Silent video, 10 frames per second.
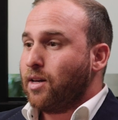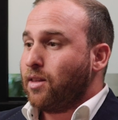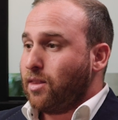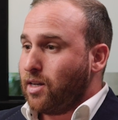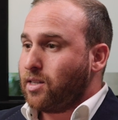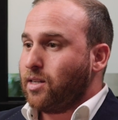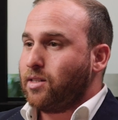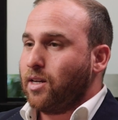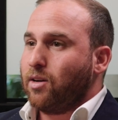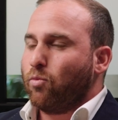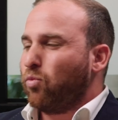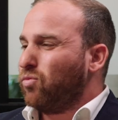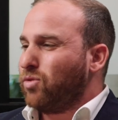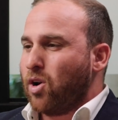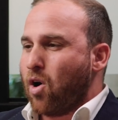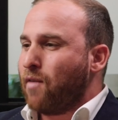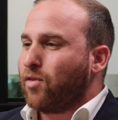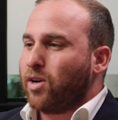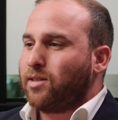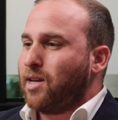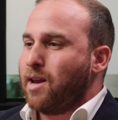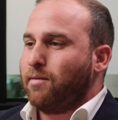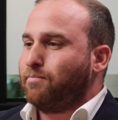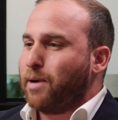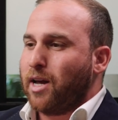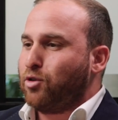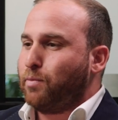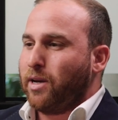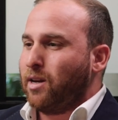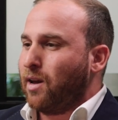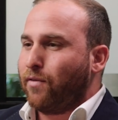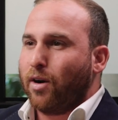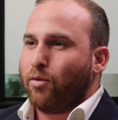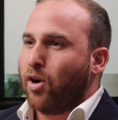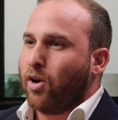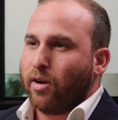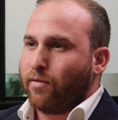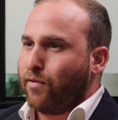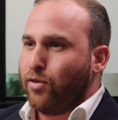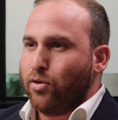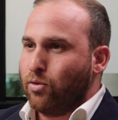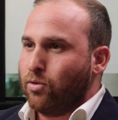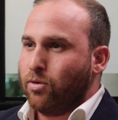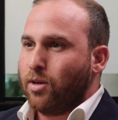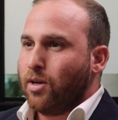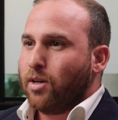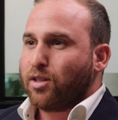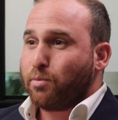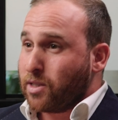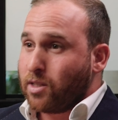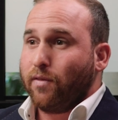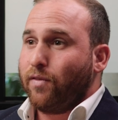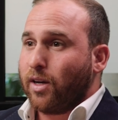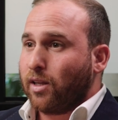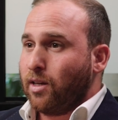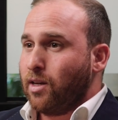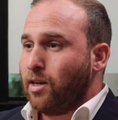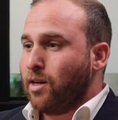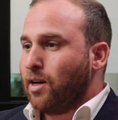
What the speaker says: This is it. You know, I've got a 10-page PDF I wrote on it for you specifically.